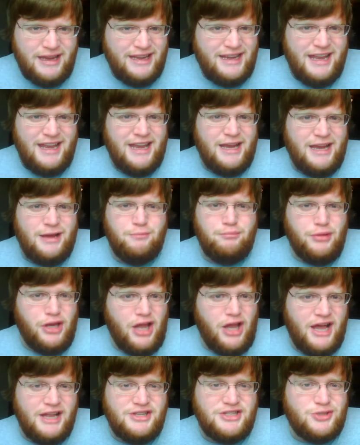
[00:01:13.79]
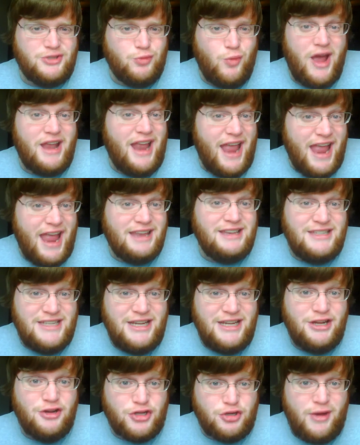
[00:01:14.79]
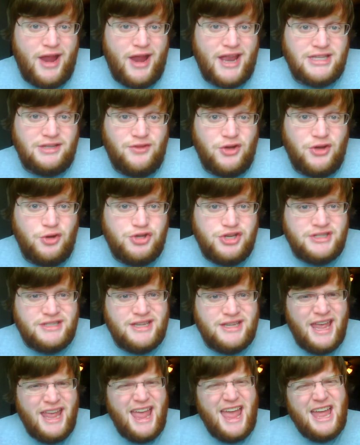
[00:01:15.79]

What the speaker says: getting blood, sweat, and tear transfusions,